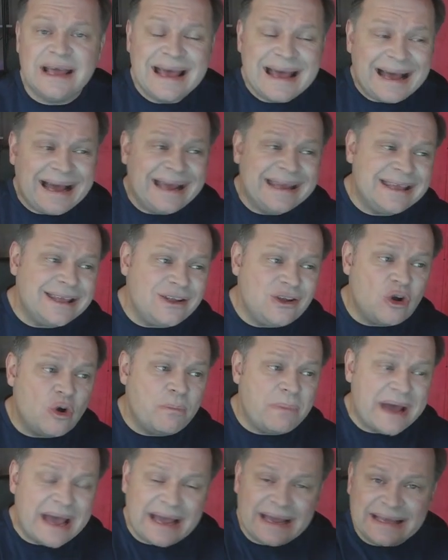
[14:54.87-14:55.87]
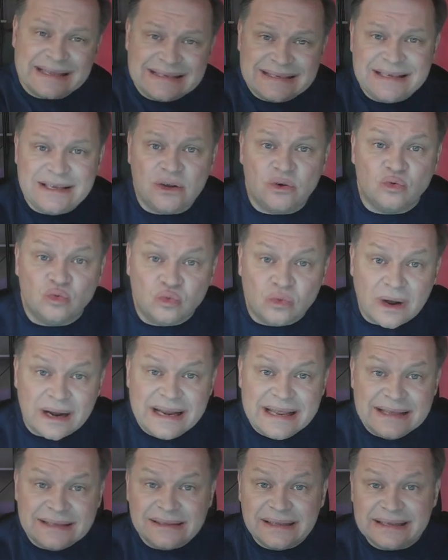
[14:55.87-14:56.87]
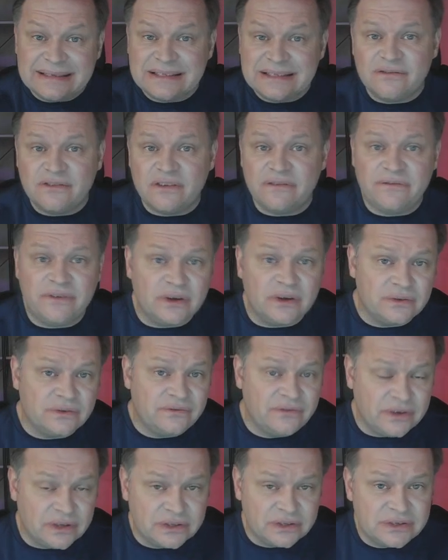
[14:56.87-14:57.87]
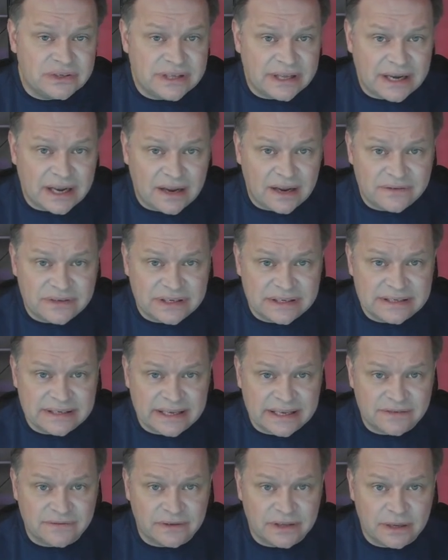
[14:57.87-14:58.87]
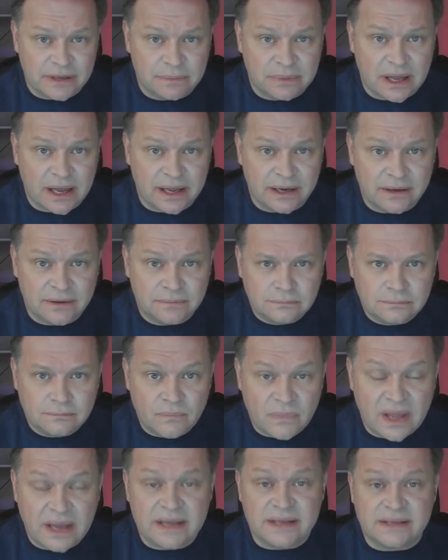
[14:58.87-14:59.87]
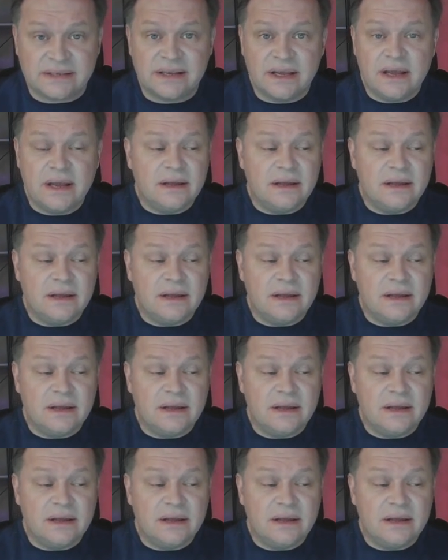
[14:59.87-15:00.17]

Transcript: I can go back and see a running list of the filters that I've successfully applied. Nice.